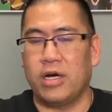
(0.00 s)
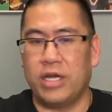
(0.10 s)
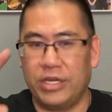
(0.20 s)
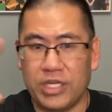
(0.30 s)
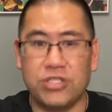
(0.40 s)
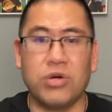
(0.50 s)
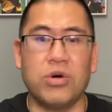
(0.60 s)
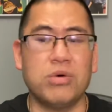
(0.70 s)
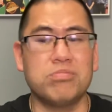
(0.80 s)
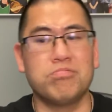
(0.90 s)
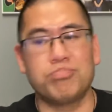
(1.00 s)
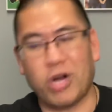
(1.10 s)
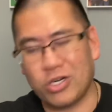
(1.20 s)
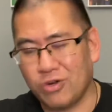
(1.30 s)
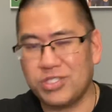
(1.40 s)
Initial
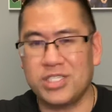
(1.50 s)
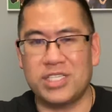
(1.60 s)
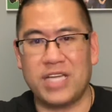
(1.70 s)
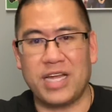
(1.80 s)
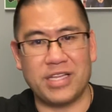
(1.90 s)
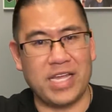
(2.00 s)
prognosis is that the